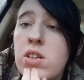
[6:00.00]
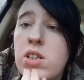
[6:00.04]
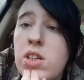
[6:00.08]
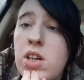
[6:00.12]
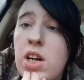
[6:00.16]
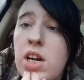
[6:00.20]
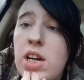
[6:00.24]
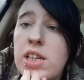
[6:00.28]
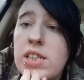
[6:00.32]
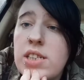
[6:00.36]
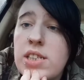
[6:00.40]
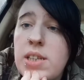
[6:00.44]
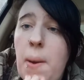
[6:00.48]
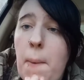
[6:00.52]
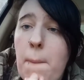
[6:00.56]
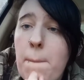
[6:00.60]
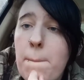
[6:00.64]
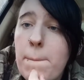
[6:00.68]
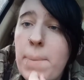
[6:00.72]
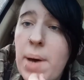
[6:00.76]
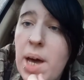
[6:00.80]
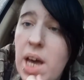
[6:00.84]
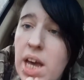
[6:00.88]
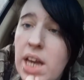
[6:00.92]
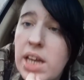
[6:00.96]
or not.
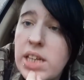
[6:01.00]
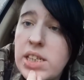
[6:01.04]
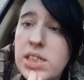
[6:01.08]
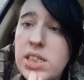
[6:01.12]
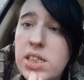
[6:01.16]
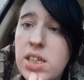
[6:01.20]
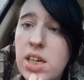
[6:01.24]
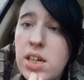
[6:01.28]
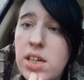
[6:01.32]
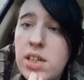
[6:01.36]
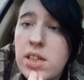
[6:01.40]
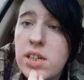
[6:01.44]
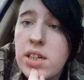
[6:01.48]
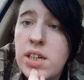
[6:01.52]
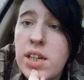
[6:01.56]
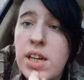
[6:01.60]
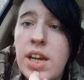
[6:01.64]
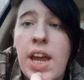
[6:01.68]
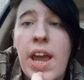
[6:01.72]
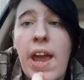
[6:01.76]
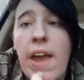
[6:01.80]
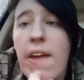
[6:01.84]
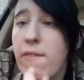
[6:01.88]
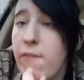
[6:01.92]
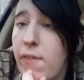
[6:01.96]
But
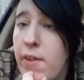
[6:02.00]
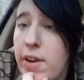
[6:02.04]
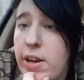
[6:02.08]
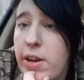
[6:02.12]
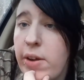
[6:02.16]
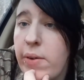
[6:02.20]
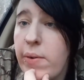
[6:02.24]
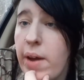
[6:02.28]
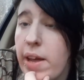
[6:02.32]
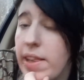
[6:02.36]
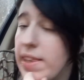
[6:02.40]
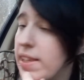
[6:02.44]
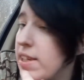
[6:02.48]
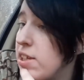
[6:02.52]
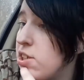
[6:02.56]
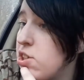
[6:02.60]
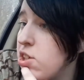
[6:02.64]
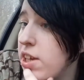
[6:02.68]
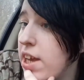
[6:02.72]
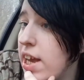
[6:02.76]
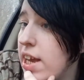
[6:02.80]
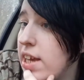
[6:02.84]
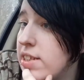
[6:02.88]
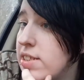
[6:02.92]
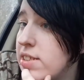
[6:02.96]
if we do, I'll
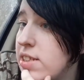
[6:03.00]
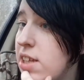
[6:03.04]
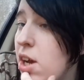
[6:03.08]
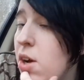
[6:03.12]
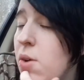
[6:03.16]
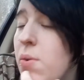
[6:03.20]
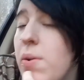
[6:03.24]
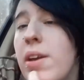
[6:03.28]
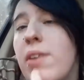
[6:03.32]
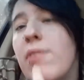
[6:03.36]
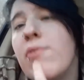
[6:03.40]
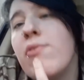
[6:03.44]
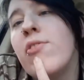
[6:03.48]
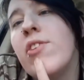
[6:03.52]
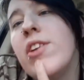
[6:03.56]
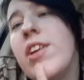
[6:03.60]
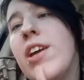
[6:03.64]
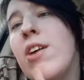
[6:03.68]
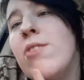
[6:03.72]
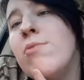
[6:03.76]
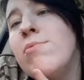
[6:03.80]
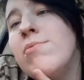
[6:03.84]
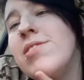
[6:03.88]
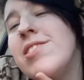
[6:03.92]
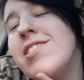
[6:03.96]
let you guys know. If we
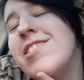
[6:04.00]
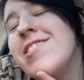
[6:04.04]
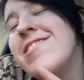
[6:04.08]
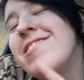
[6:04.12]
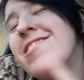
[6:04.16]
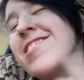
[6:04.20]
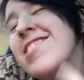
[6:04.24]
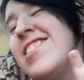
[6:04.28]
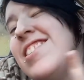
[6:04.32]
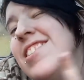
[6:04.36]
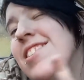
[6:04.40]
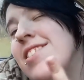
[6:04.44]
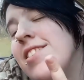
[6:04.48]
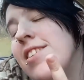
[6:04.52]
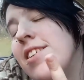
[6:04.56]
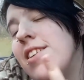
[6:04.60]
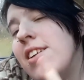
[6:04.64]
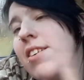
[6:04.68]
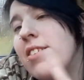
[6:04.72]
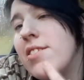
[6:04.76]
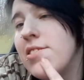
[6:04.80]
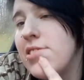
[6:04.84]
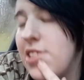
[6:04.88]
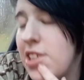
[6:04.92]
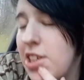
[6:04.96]
don't,
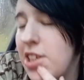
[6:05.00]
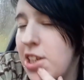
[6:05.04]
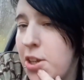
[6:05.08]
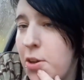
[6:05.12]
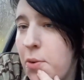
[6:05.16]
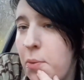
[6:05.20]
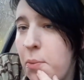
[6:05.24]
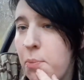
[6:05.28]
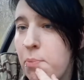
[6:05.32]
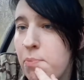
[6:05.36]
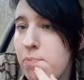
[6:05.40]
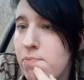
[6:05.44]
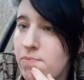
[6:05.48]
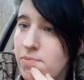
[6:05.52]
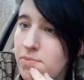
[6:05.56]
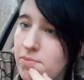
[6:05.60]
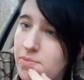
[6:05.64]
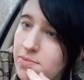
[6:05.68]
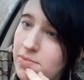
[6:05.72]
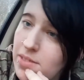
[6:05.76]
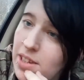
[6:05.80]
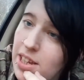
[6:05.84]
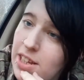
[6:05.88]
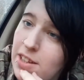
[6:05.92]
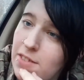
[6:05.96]
I'll see you
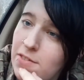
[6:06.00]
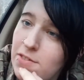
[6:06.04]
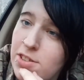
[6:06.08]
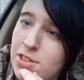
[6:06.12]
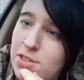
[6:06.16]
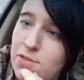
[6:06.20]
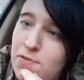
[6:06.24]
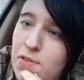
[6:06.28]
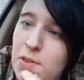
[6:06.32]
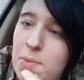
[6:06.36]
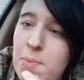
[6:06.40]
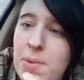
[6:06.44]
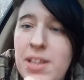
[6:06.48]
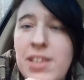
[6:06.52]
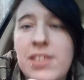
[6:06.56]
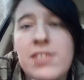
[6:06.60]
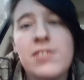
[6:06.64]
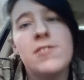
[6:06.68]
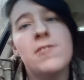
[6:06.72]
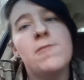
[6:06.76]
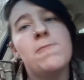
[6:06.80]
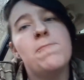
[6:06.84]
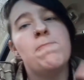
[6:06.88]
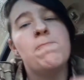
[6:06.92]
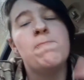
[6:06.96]
in just a few
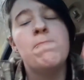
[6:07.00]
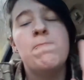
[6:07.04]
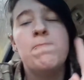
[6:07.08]
minutes.